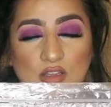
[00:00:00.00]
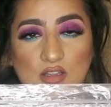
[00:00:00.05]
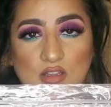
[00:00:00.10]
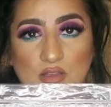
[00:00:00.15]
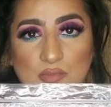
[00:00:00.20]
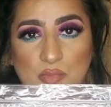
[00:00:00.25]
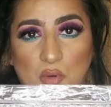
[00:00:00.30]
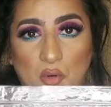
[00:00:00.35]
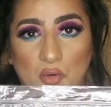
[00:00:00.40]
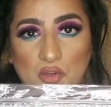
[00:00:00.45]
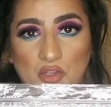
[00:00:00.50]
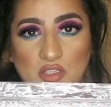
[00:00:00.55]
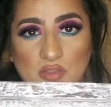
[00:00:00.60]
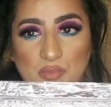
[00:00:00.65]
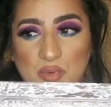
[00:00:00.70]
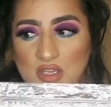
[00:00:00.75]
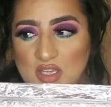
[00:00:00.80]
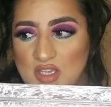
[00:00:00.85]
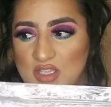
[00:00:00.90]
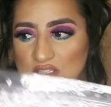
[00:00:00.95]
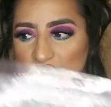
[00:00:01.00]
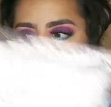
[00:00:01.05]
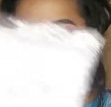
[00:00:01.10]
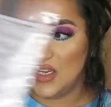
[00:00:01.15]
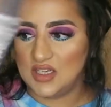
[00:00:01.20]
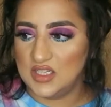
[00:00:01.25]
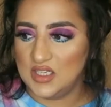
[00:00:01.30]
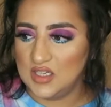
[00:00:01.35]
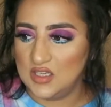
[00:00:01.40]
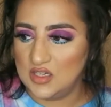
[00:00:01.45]
the products being
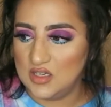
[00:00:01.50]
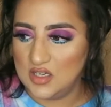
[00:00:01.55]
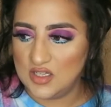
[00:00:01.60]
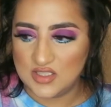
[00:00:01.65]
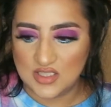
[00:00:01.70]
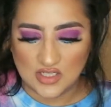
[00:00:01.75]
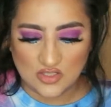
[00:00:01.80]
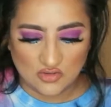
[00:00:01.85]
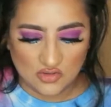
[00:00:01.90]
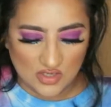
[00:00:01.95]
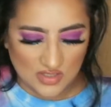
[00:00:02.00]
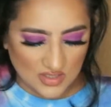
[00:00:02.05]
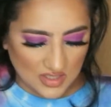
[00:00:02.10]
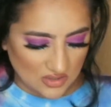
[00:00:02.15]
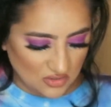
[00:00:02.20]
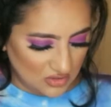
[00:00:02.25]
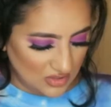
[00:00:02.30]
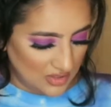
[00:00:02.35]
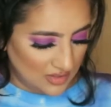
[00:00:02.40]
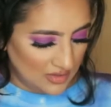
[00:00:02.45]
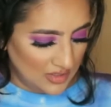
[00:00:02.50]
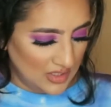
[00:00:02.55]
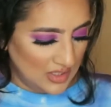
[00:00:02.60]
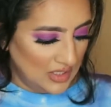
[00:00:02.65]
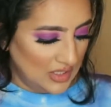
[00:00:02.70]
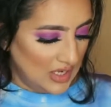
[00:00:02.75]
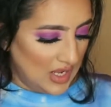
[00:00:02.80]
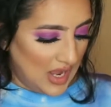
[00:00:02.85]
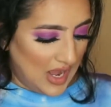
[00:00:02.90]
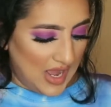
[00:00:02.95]
inside here, etc, etc.
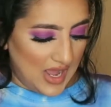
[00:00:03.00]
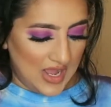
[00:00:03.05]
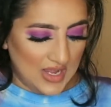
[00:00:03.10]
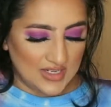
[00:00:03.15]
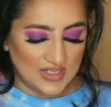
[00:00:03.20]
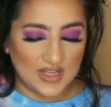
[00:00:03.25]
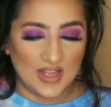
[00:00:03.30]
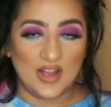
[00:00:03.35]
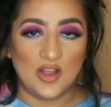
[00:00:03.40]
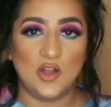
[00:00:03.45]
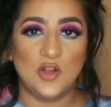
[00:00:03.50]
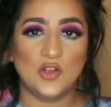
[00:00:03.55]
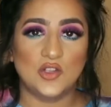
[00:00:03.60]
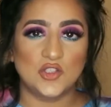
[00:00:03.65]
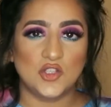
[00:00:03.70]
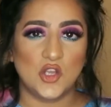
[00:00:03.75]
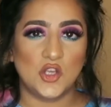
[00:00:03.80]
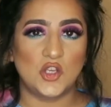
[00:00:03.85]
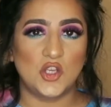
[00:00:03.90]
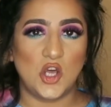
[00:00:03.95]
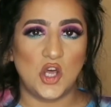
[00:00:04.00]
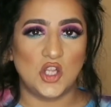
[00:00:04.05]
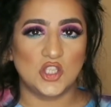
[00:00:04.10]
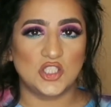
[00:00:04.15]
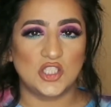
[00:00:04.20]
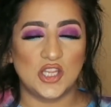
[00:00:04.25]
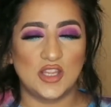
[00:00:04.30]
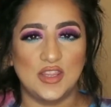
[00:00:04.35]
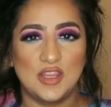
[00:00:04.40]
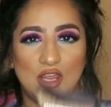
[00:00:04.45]
And I also
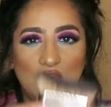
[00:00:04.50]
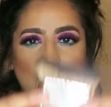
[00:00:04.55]
got the